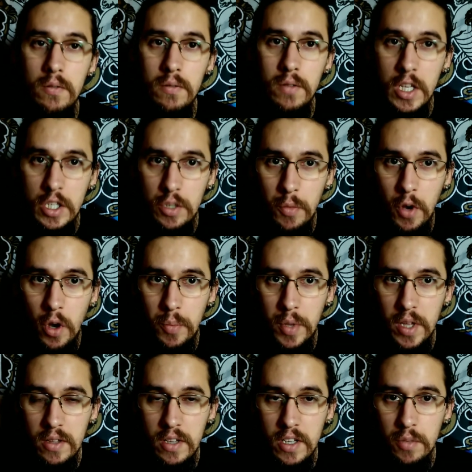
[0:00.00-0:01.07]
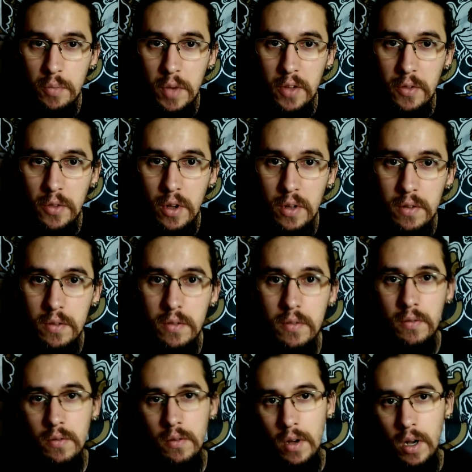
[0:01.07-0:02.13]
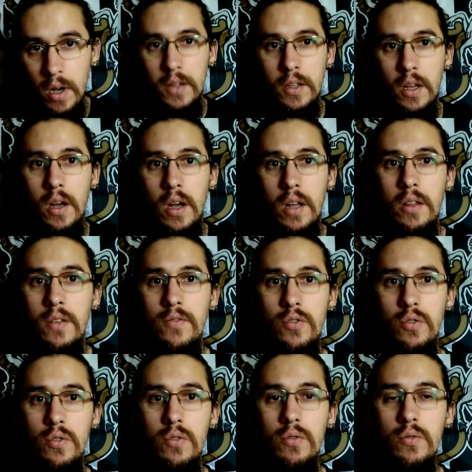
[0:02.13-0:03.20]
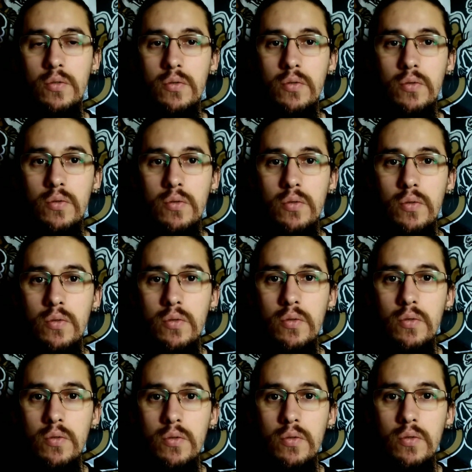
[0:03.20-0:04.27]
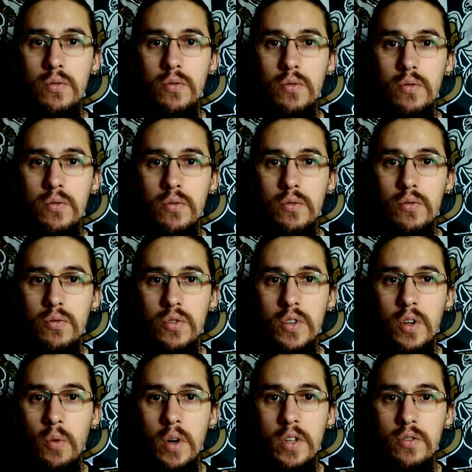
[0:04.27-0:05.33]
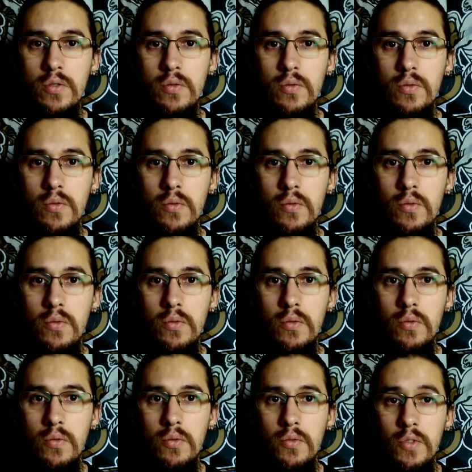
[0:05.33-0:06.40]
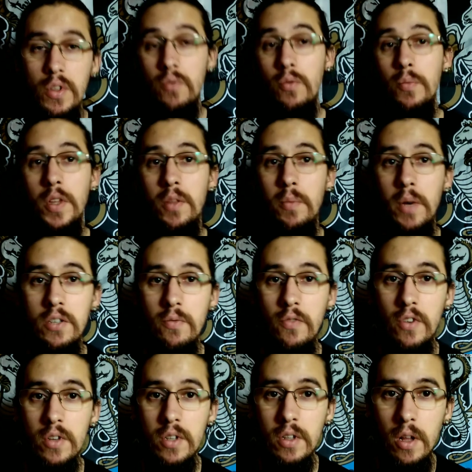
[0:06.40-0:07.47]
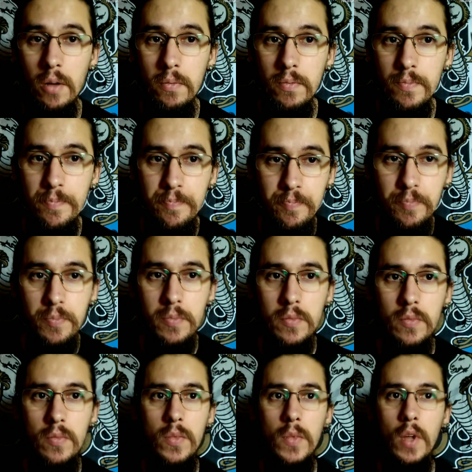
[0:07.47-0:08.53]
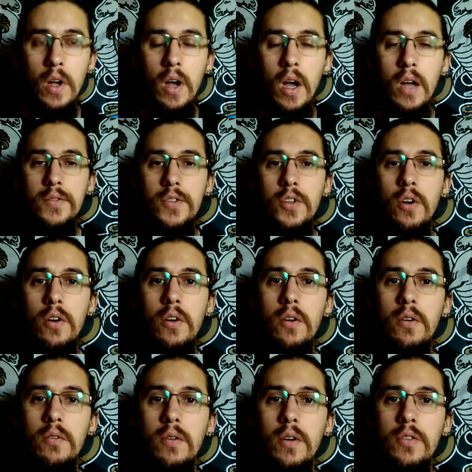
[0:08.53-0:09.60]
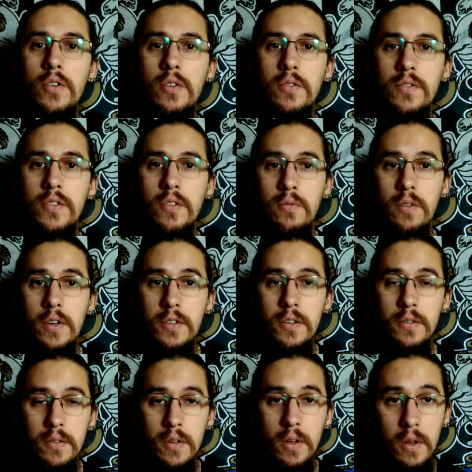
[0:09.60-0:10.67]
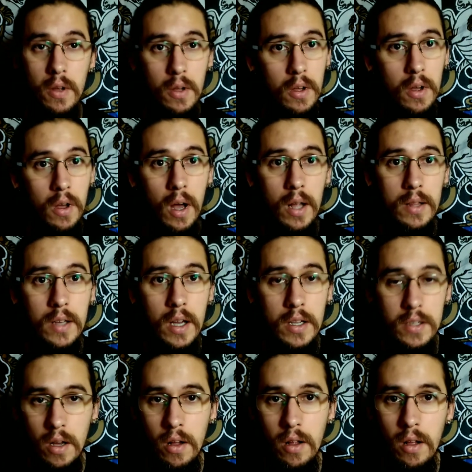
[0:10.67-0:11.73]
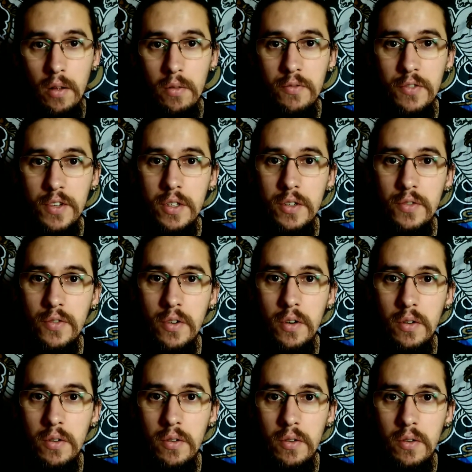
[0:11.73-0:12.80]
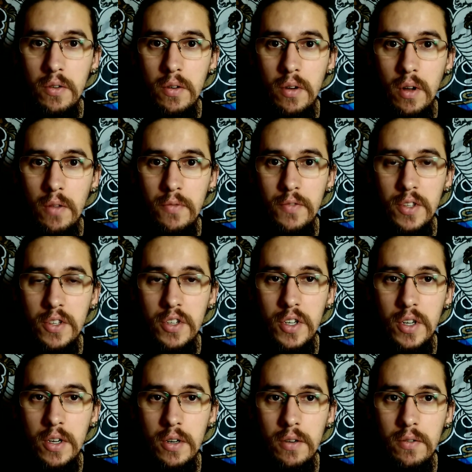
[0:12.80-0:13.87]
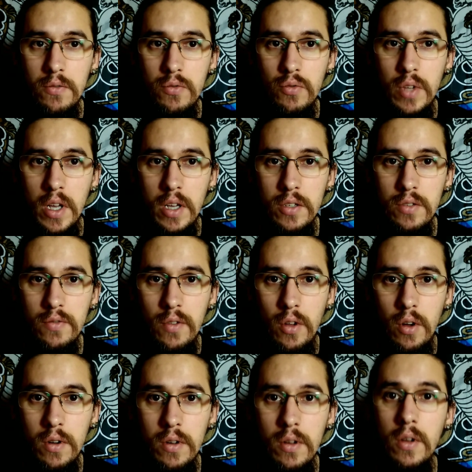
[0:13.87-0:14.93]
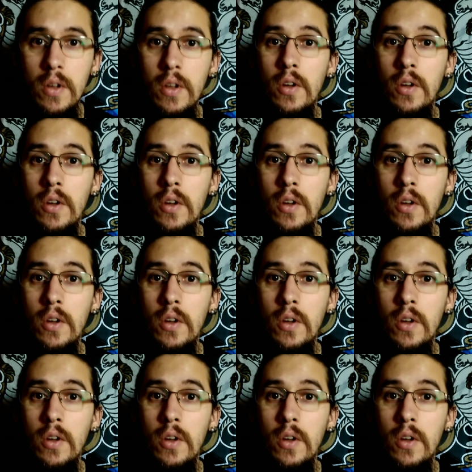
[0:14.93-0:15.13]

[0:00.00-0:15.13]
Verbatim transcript: That's my opinion, that's my thought, and I, I leave to you to to say what you think would be the best for the club and your and your considerations. And guys, I'll, I'll finish from I'll finish here today's vlog.